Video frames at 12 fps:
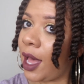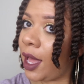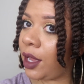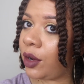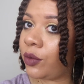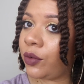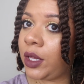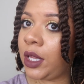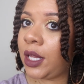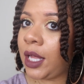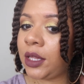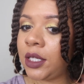I
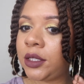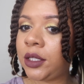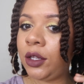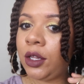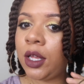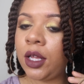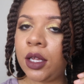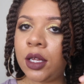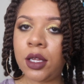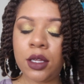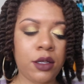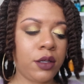really like this
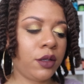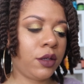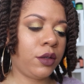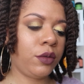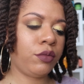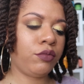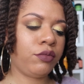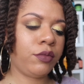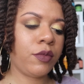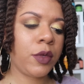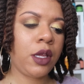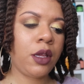look. Ooh.
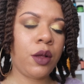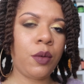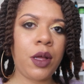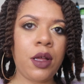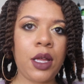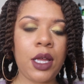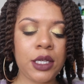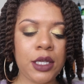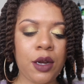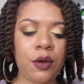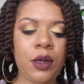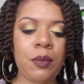Well, I guess
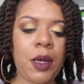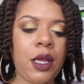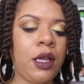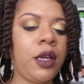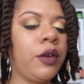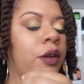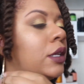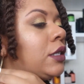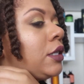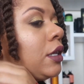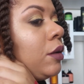I don't need my earrings